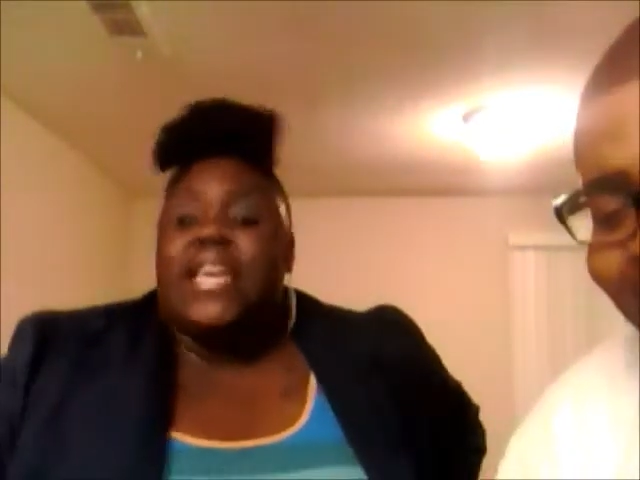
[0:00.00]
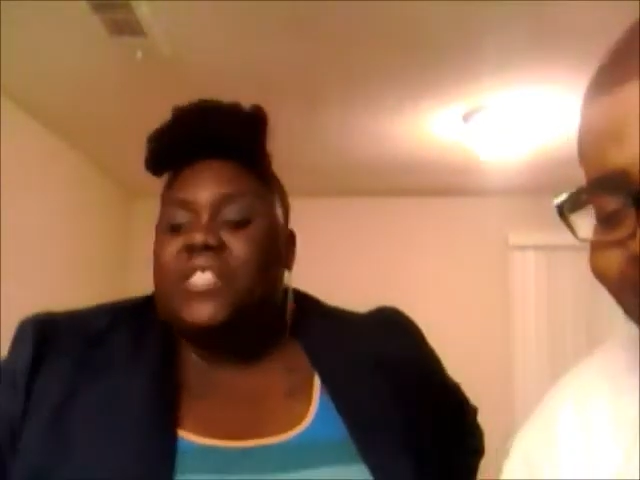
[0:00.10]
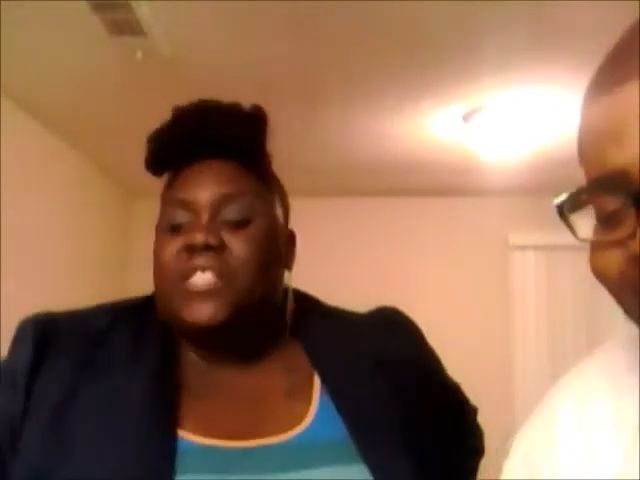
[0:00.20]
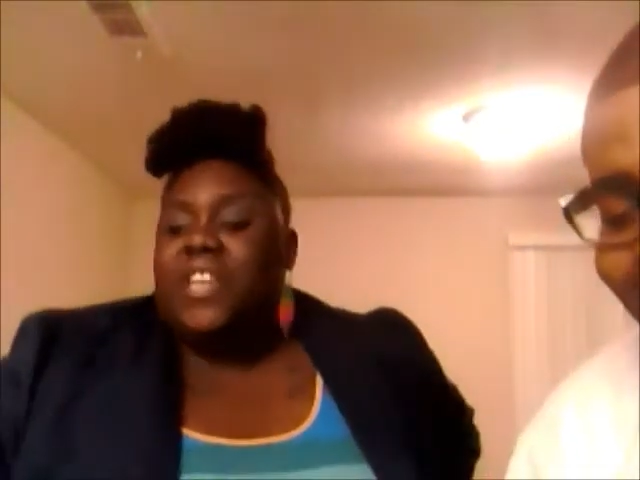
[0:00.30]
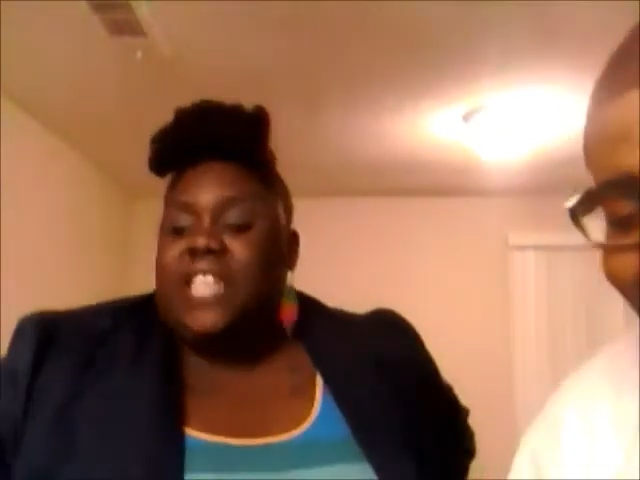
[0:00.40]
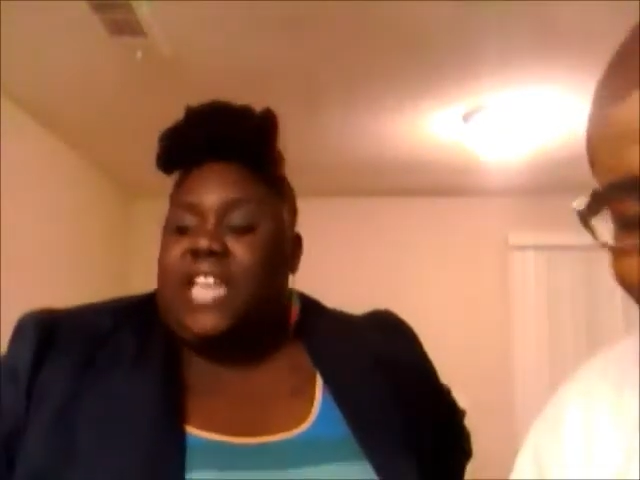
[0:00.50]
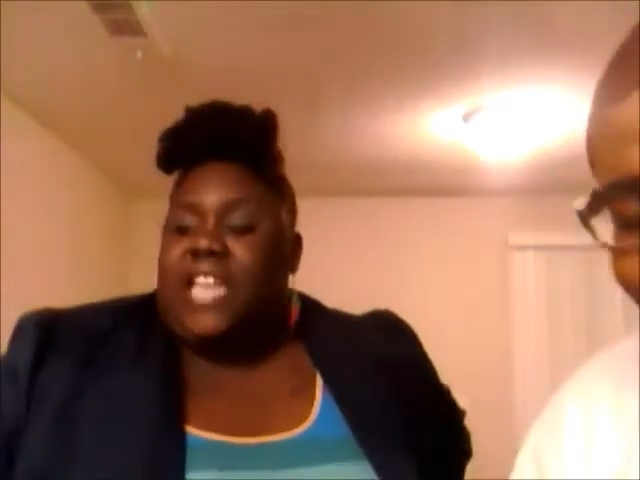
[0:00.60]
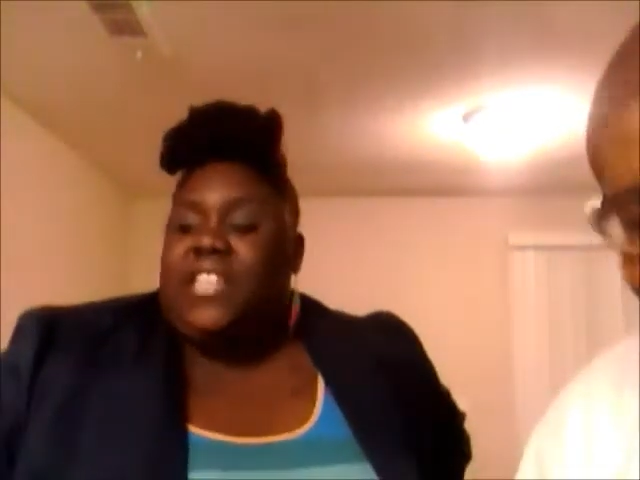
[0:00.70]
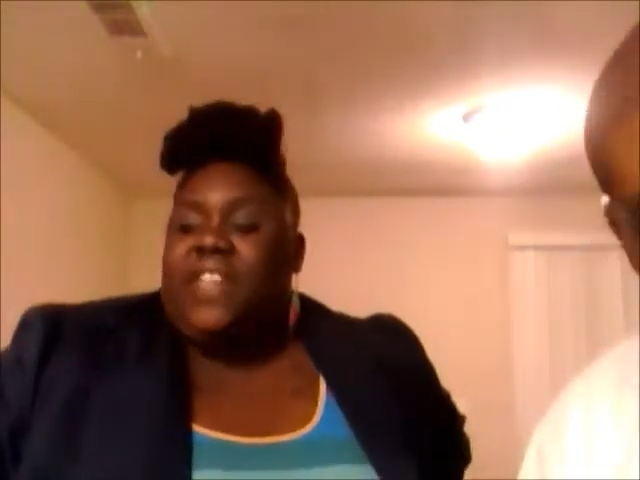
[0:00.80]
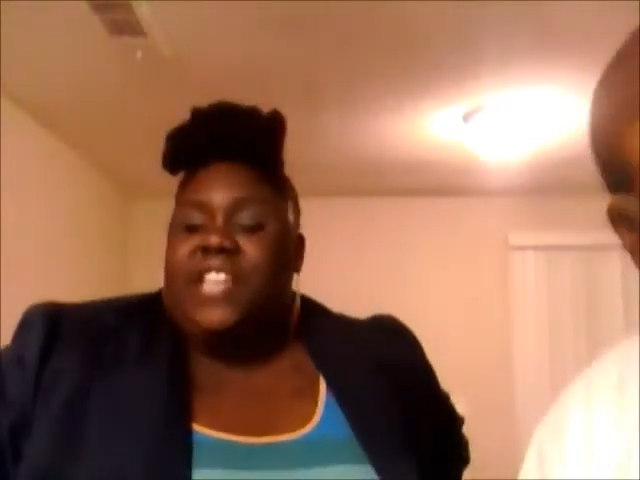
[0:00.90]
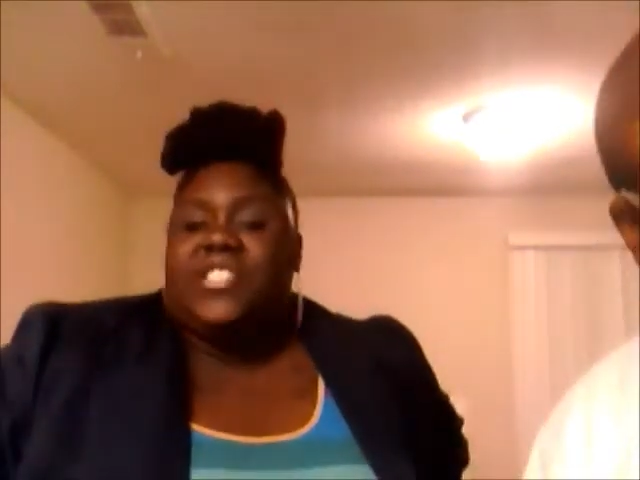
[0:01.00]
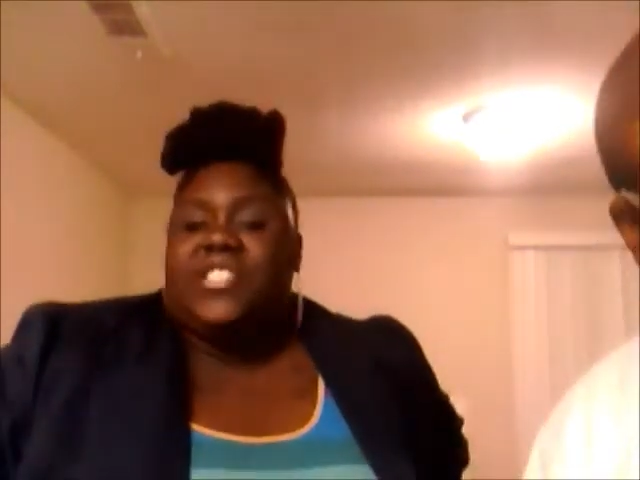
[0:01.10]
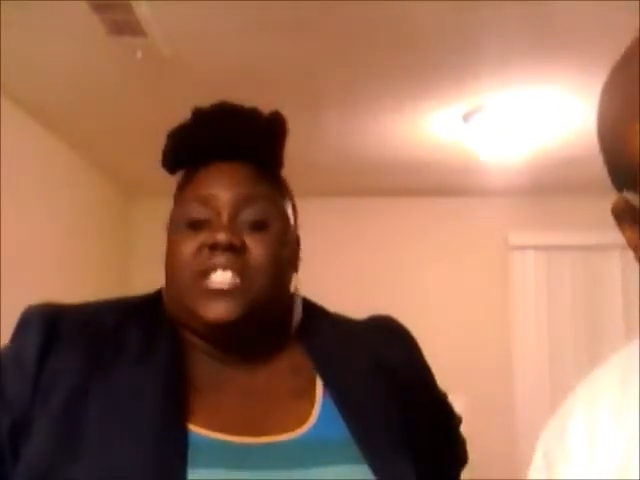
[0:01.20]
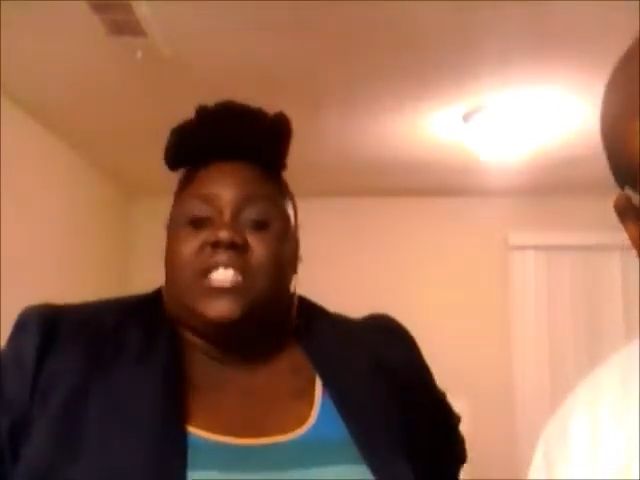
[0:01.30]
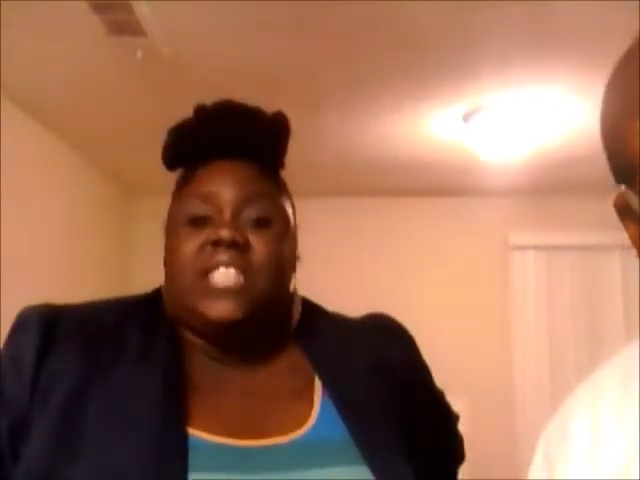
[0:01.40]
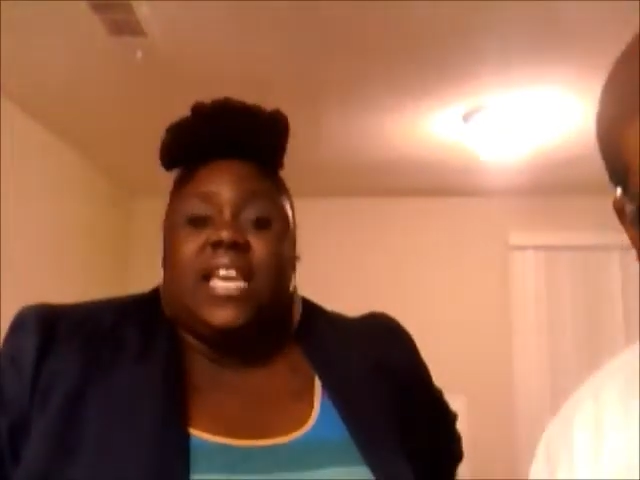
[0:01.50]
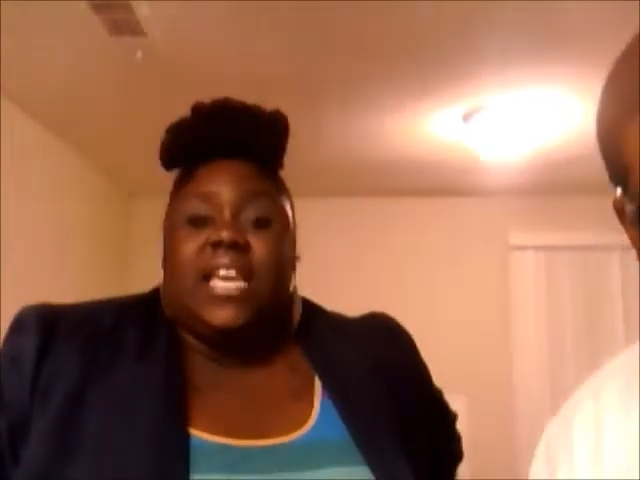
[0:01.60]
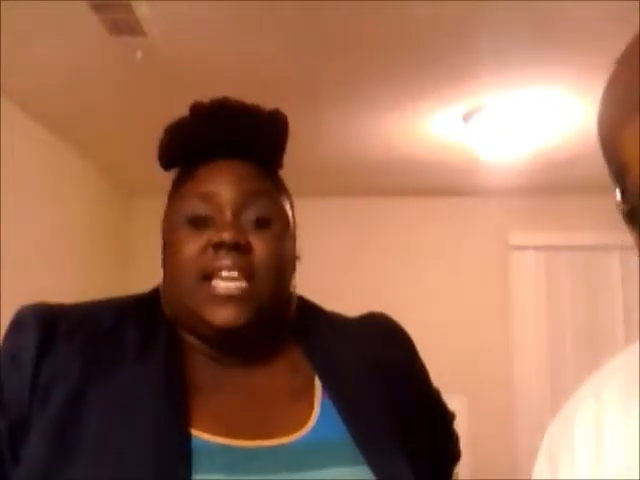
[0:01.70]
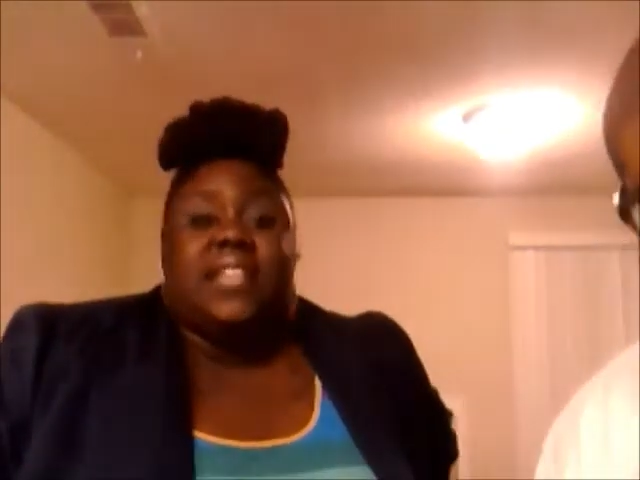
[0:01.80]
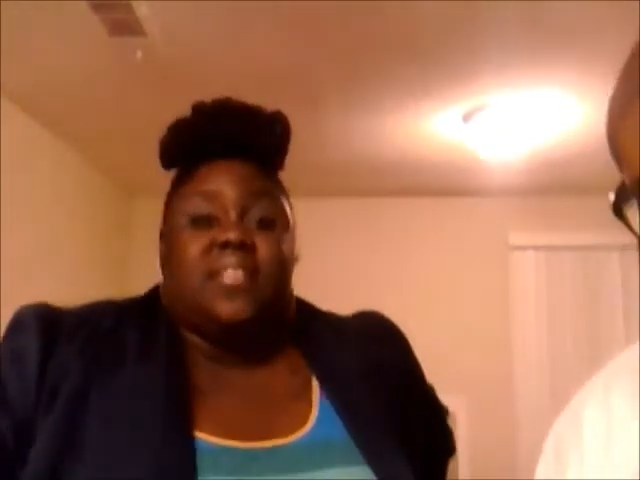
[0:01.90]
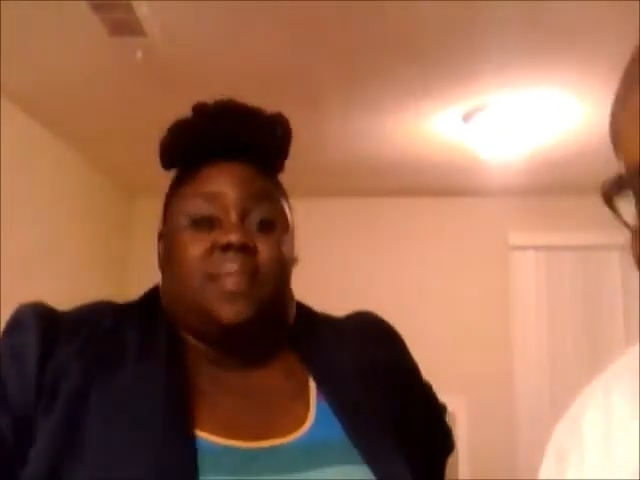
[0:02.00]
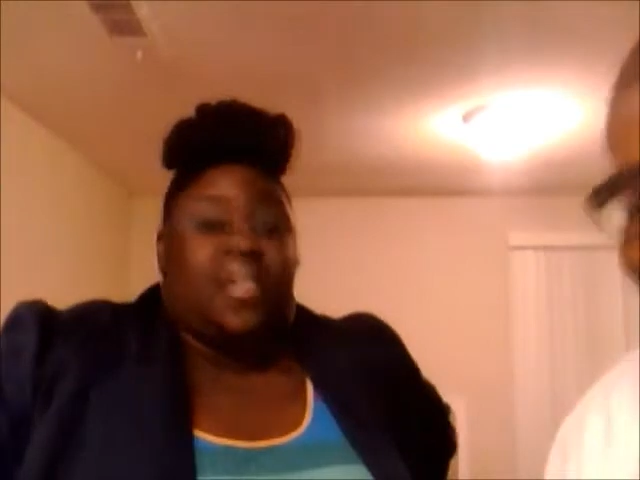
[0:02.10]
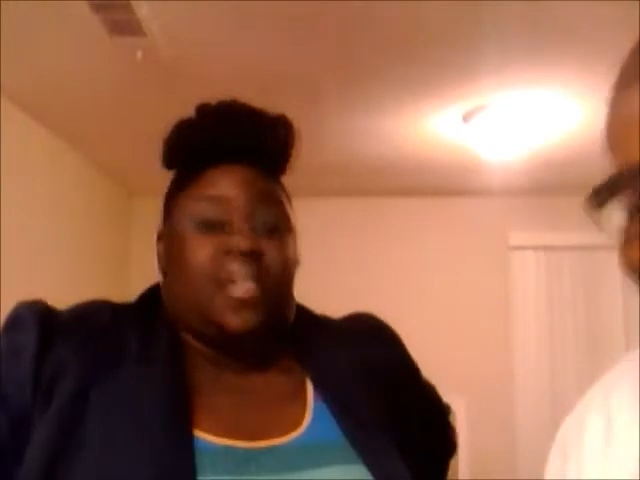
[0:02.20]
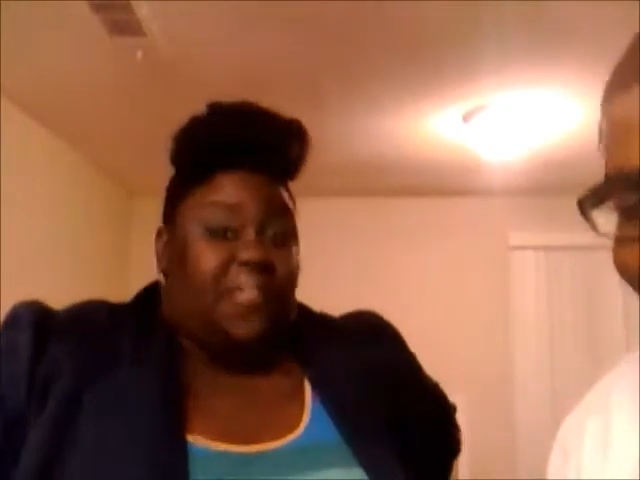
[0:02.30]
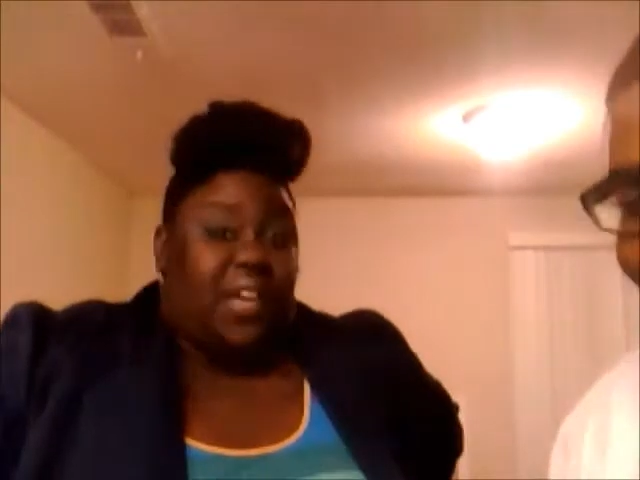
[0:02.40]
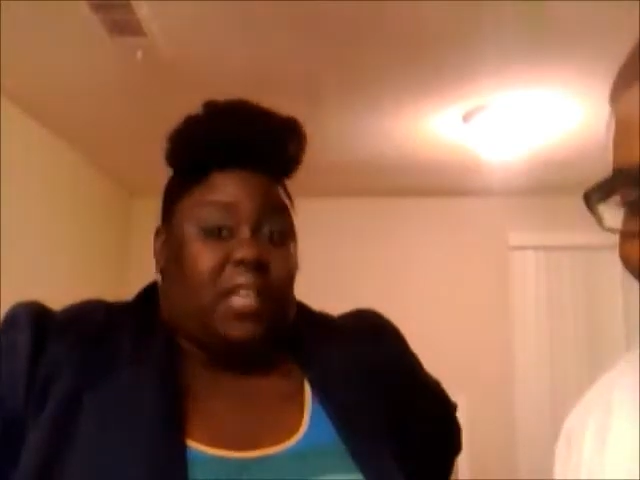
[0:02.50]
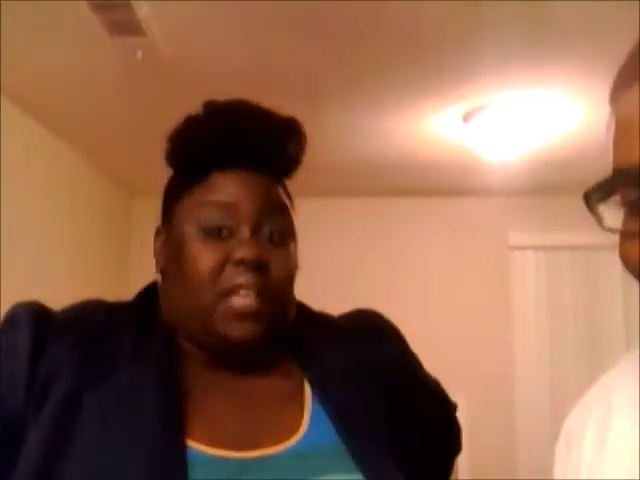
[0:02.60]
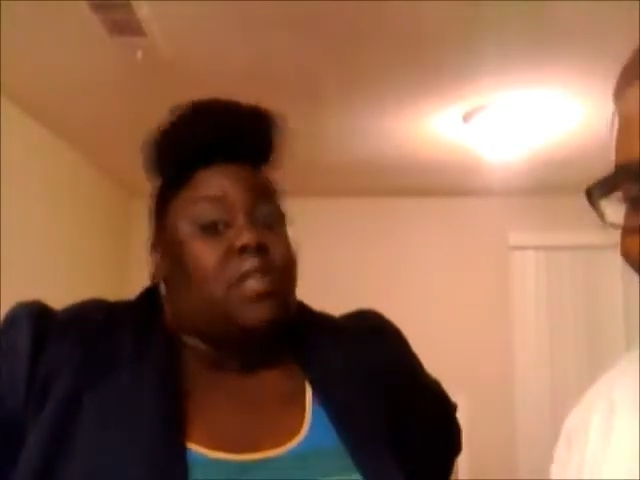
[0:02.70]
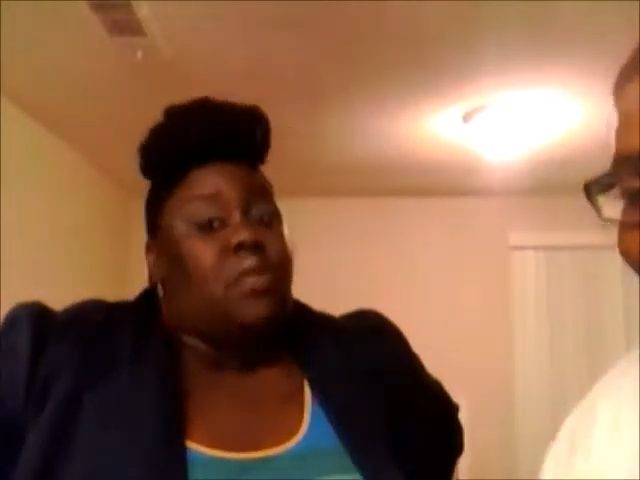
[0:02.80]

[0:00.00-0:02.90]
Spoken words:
is vindictive and she's sneaky as a motherfucker.